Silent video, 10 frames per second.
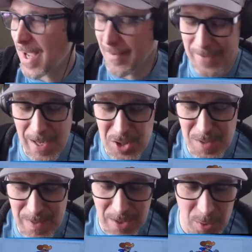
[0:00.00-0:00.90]
I've got
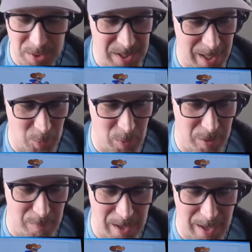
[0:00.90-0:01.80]
Jimmy Lewis here with
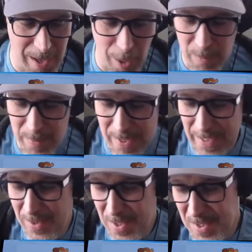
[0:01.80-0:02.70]
me, helping me get this